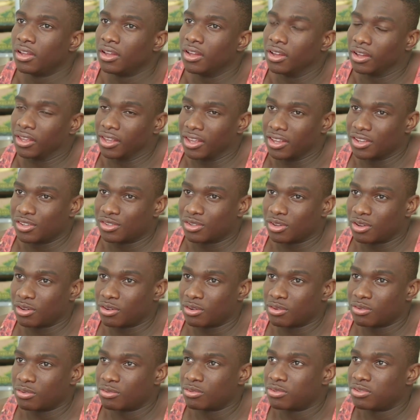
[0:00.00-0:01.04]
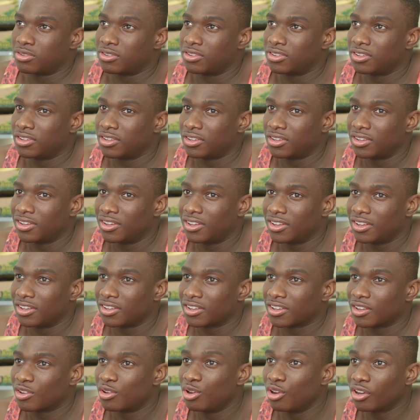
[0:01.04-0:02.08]
Okay, so
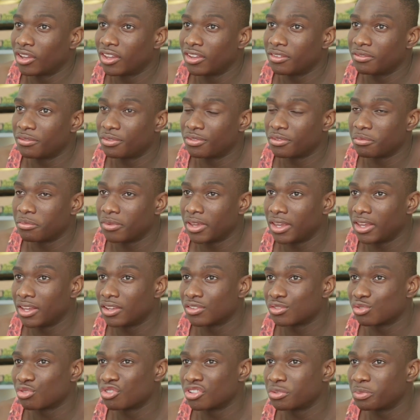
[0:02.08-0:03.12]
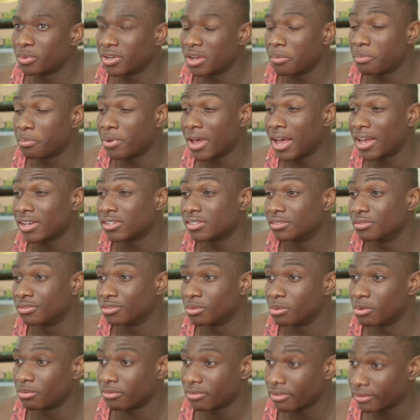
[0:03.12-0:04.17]
cooking for me has always been a passion
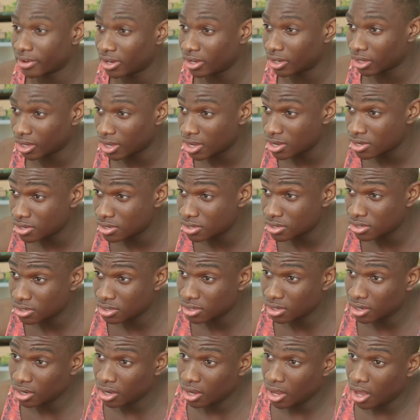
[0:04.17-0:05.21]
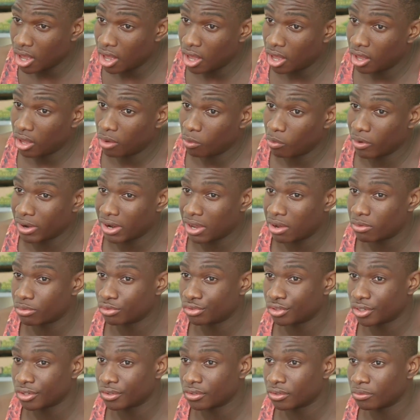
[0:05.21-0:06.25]
from a very young age. When I
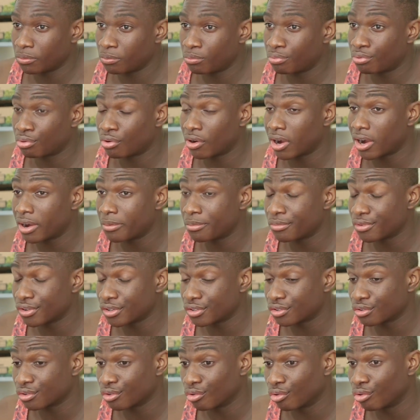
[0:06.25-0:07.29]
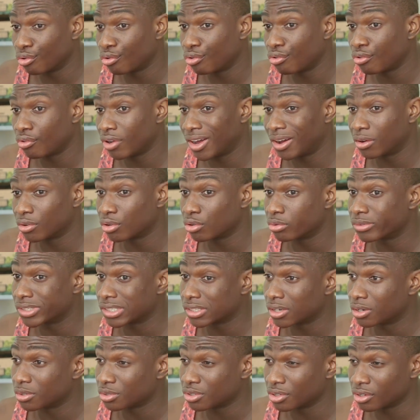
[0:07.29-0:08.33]
was in primary school, I would always
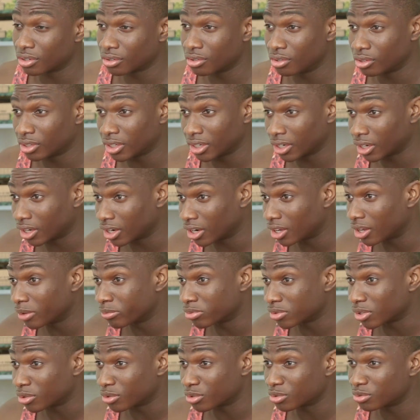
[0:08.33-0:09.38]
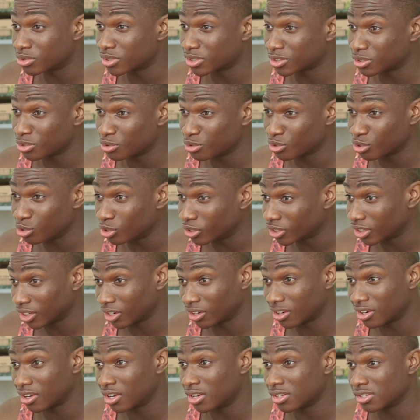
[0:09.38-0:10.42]
go to the cooking club, I would always do cooking
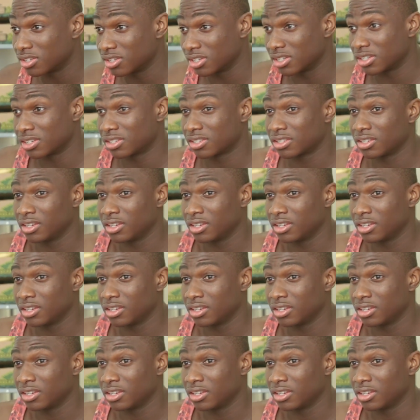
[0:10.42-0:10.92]
classes.